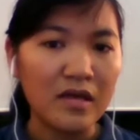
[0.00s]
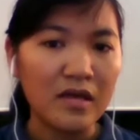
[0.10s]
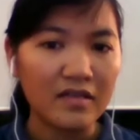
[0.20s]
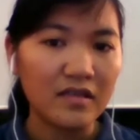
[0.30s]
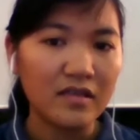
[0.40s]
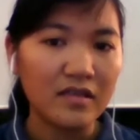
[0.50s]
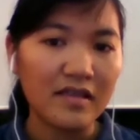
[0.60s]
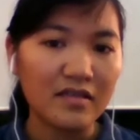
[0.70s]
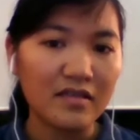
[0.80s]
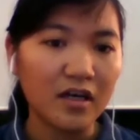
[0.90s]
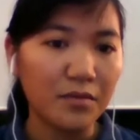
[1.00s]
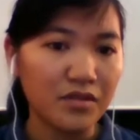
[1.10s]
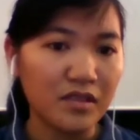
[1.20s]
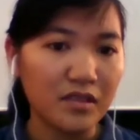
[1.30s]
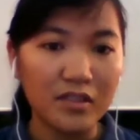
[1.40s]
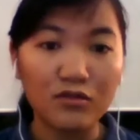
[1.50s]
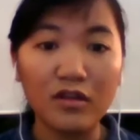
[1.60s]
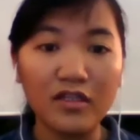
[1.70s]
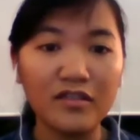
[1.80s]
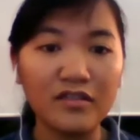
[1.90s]
I see this as an opportunity to
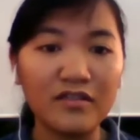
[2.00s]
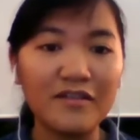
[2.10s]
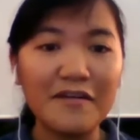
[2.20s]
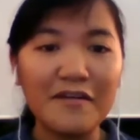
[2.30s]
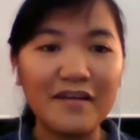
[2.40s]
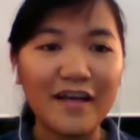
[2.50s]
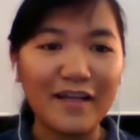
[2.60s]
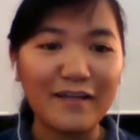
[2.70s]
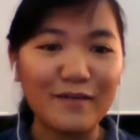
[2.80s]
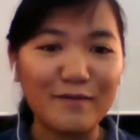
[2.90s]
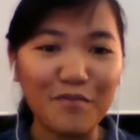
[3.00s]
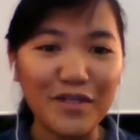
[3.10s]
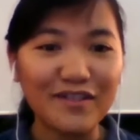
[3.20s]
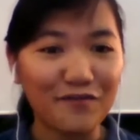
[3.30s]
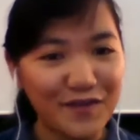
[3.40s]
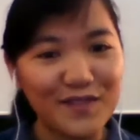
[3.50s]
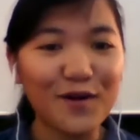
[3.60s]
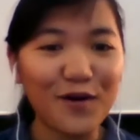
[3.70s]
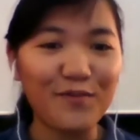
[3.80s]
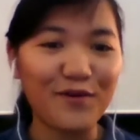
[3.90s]
learn and build a
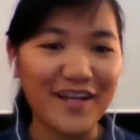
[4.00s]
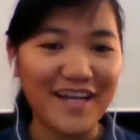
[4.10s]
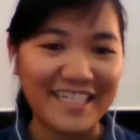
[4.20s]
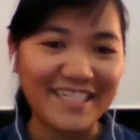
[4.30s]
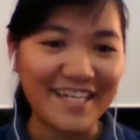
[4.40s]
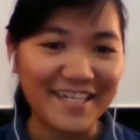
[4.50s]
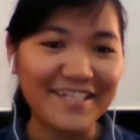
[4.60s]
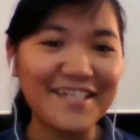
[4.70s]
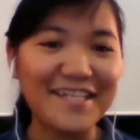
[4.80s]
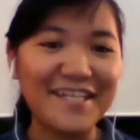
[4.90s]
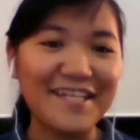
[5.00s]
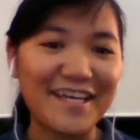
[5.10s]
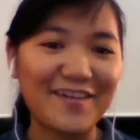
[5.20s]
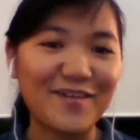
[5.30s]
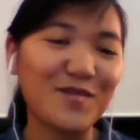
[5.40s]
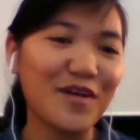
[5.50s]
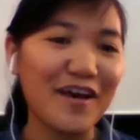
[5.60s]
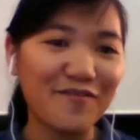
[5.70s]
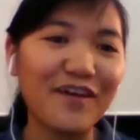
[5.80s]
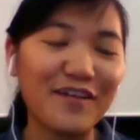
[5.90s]
physical product in hand, and also
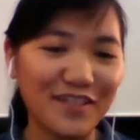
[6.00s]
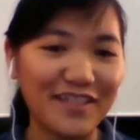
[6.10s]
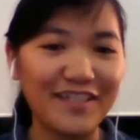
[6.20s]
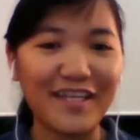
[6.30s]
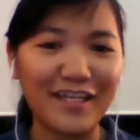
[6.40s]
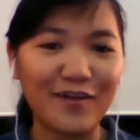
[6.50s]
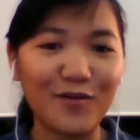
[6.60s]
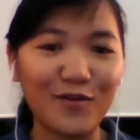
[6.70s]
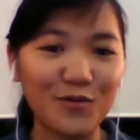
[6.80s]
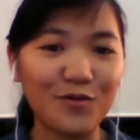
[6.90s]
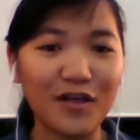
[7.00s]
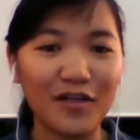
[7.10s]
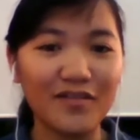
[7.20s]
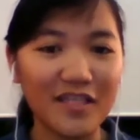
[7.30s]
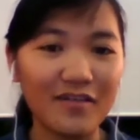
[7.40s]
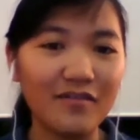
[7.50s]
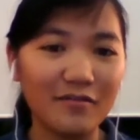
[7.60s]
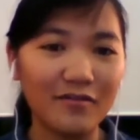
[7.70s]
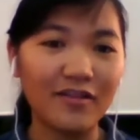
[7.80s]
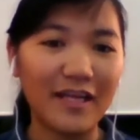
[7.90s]
have fun with it, and also seek
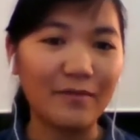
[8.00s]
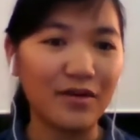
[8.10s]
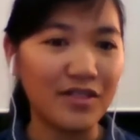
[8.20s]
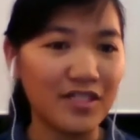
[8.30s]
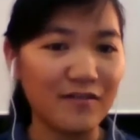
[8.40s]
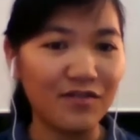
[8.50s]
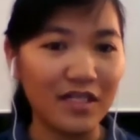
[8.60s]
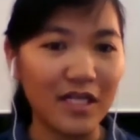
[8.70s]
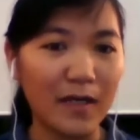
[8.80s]
collaboration with